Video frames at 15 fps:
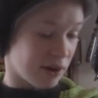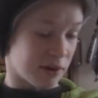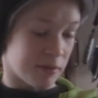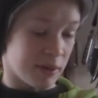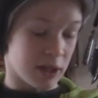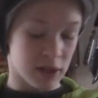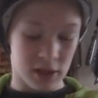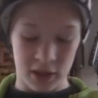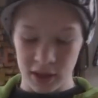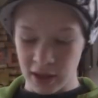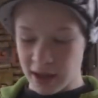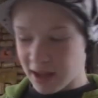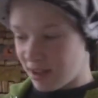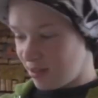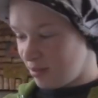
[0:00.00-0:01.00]
powdered milk,
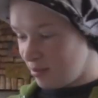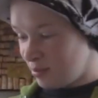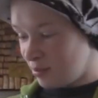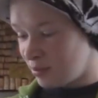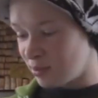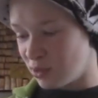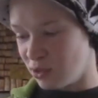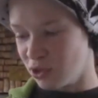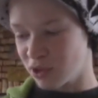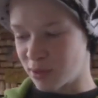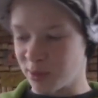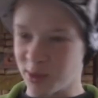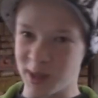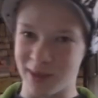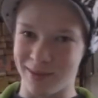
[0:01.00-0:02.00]
and
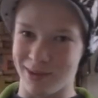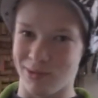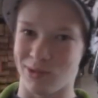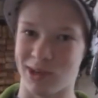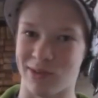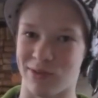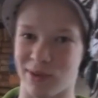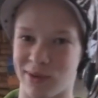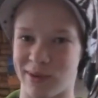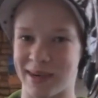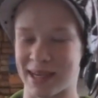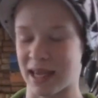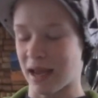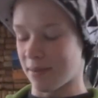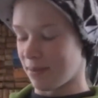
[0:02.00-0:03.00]
normally we would if we
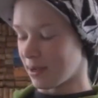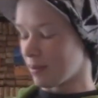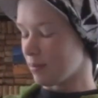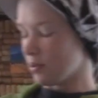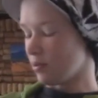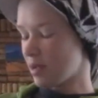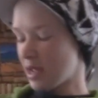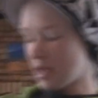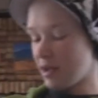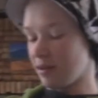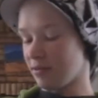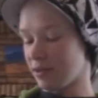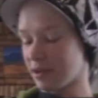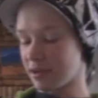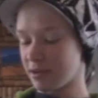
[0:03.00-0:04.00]
went camping, but we
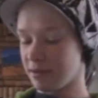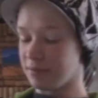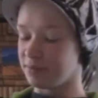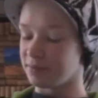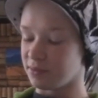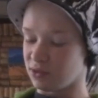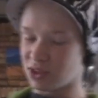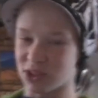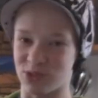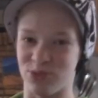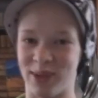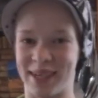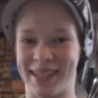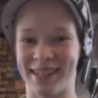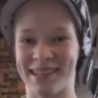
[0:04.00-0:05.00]
have our just
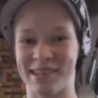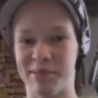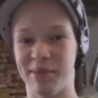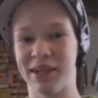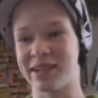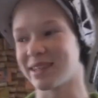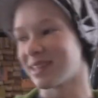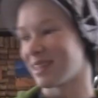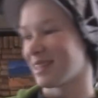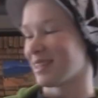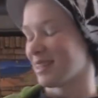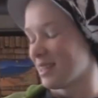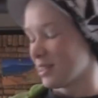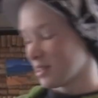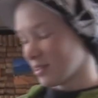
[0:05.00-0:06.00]
regular milk,
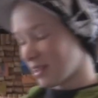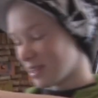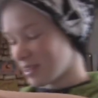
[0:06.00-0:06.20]
so